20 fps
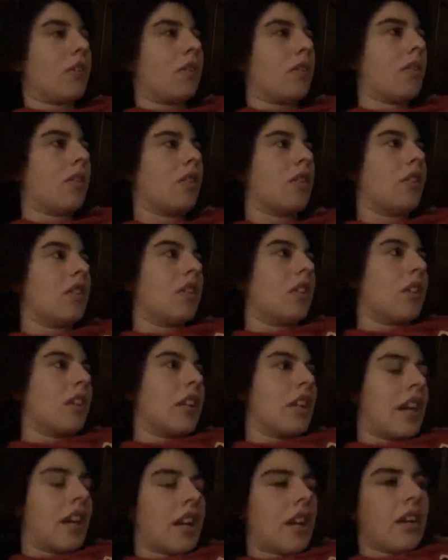So,
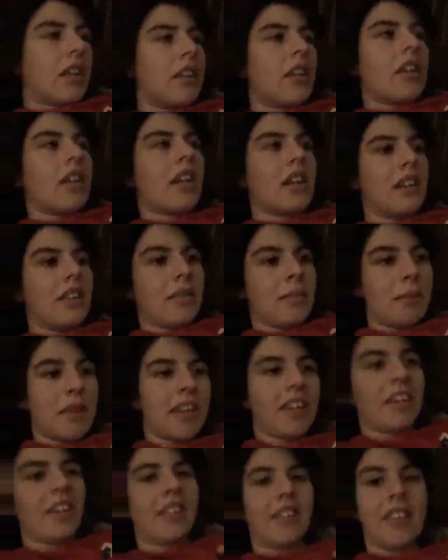yeah. And
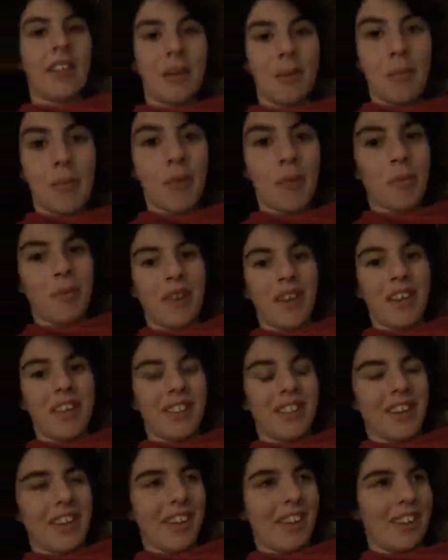he's making a lot more
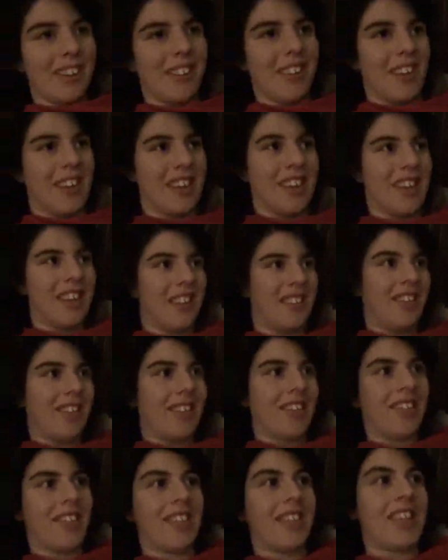money there than he is
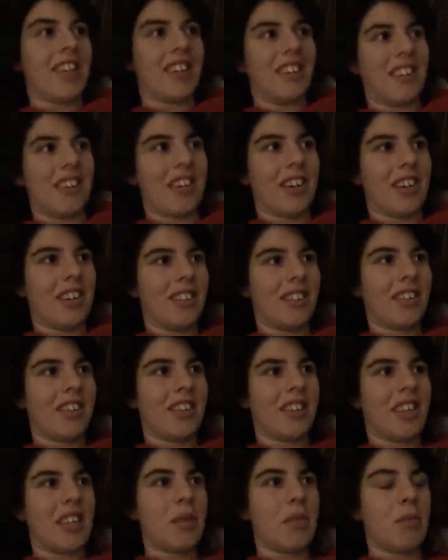here. And he's going
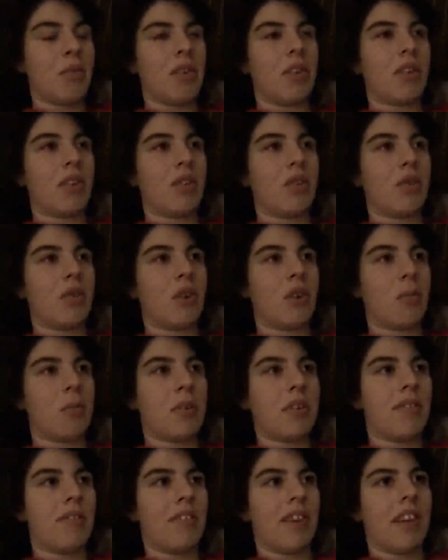to keep one store open
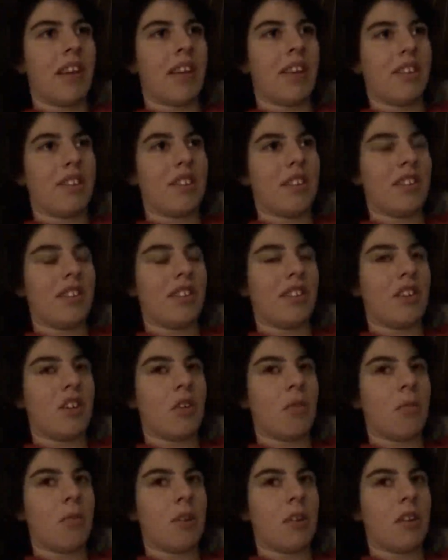in Vegas and he's going to
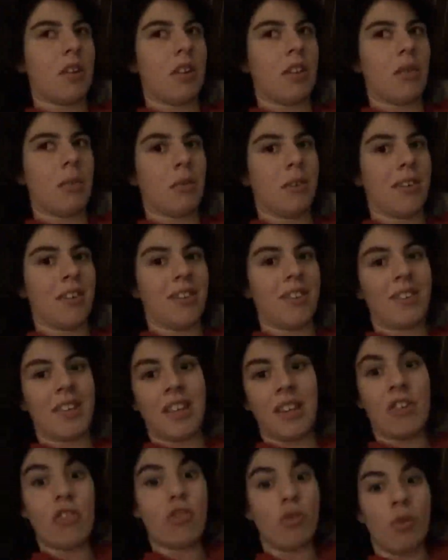open another one
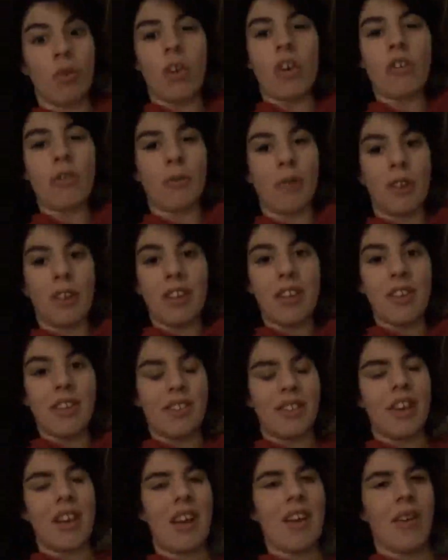in St. George where
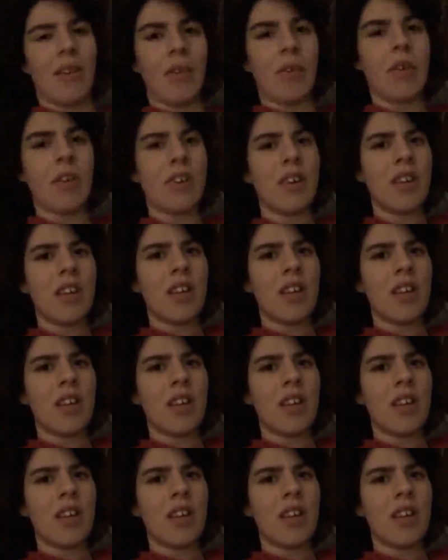he is now.